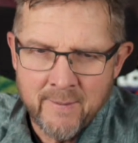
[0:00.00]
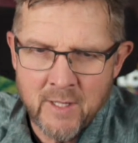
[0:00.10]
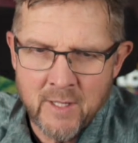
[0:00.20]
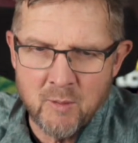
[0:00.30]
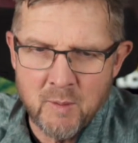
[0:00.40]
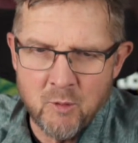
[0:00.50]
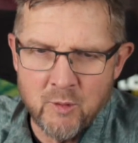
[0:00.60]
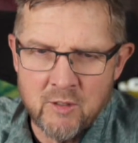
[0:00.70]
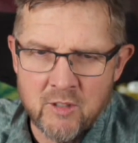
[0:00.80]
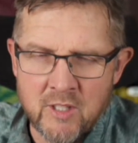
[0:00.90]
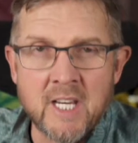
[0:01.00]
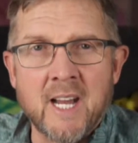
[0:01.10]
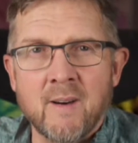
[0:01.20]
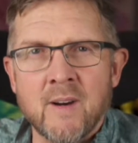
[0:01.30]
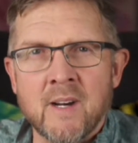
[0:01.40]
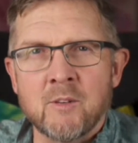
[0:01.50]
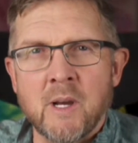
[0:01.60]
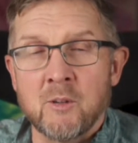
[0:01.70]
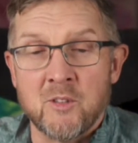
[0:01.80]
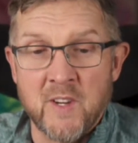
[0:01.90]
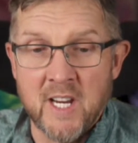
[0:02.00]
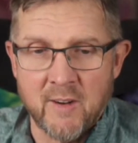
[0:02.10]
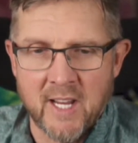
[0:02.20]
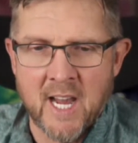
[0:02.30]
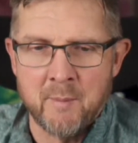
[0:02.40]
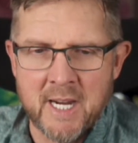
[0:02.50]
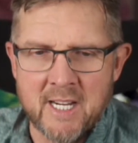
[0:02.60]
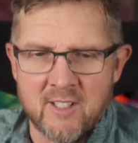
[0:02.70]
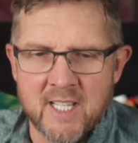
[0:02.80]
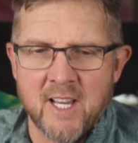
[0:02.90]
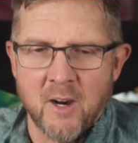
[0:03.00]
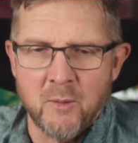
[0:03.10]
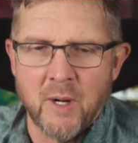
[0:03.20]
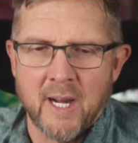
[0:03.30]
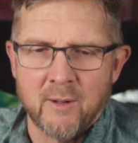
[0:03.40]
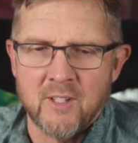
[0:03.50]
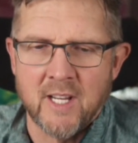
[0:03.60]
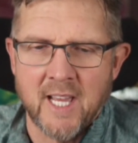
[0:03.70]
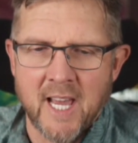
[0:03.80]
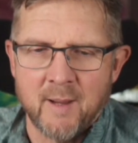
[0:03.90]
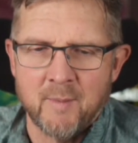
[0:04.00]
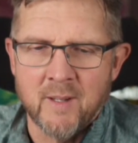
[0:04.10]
Well, it's going to be more interesting now. I was fearing it. I might actually go now to that game.